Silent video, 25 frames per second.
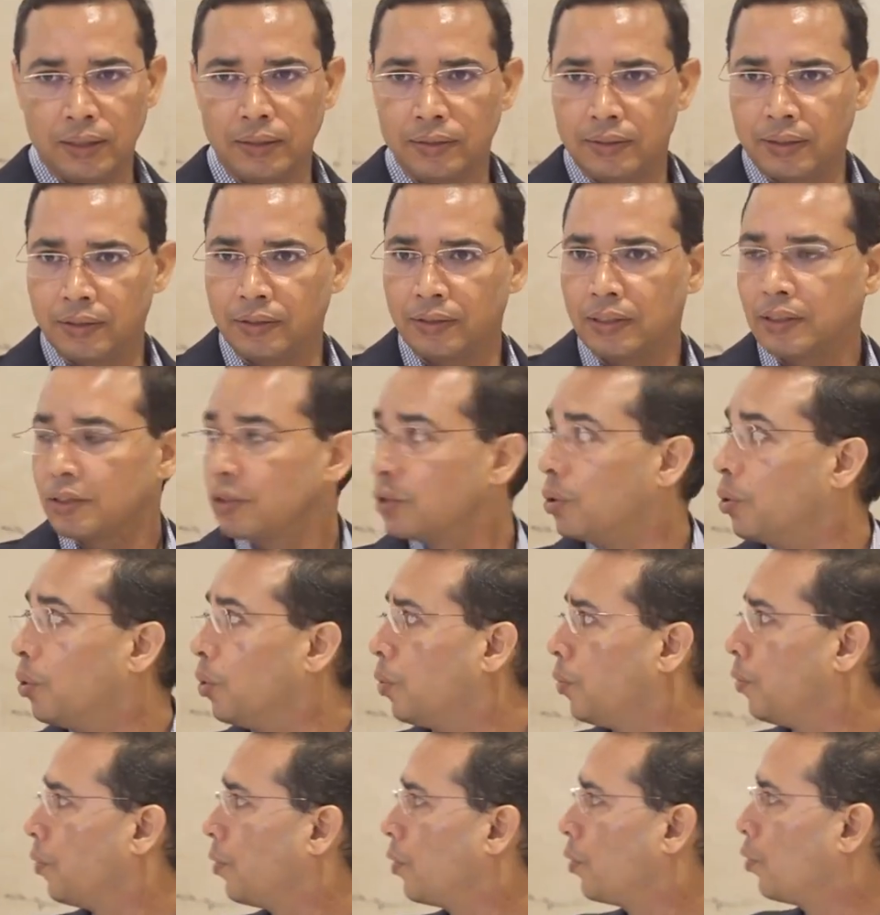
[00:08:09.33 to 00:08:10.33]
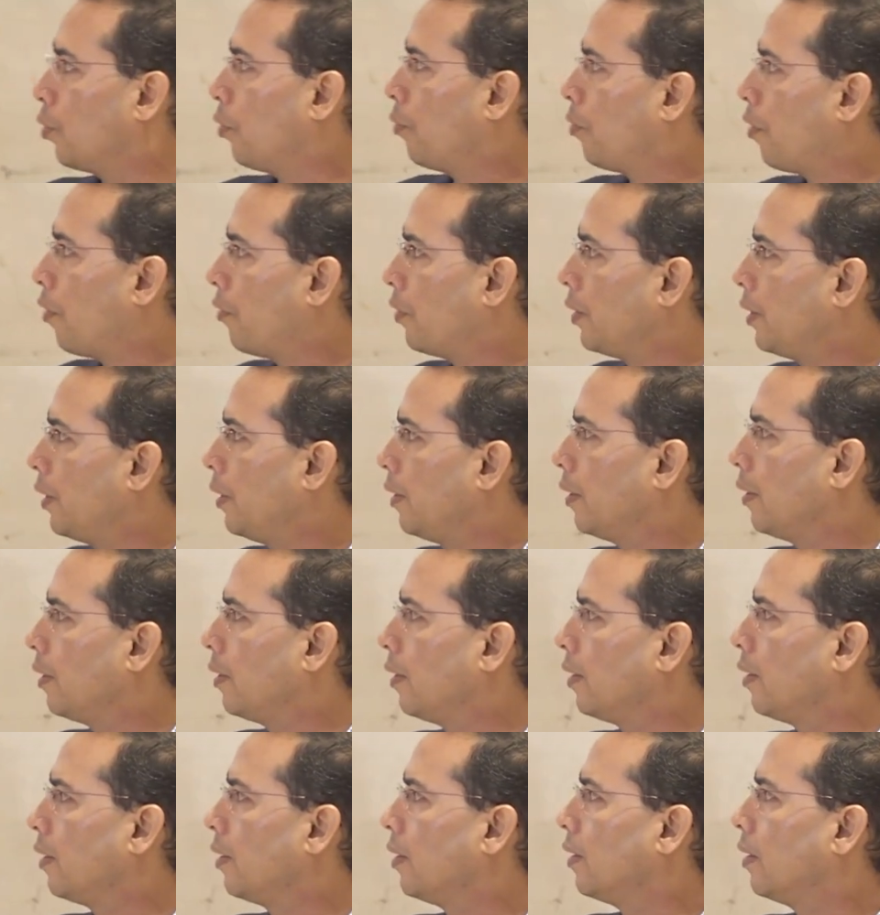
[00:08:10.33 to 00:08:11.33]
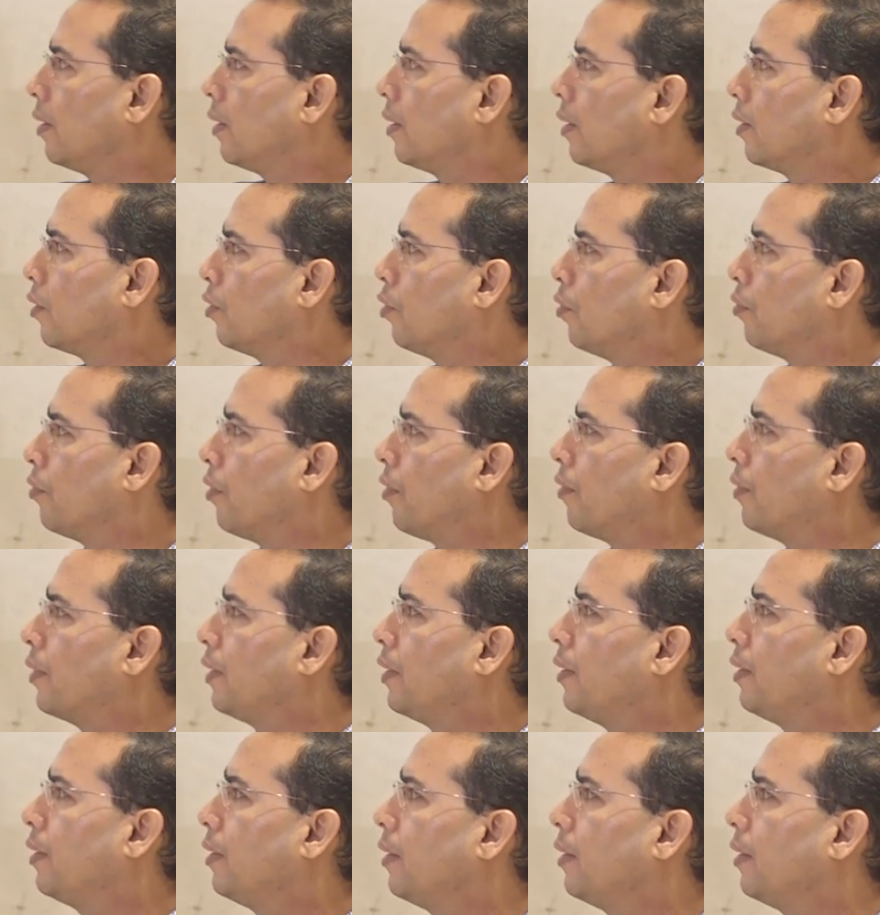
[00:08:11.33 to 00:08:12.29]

So just go forward, go forward,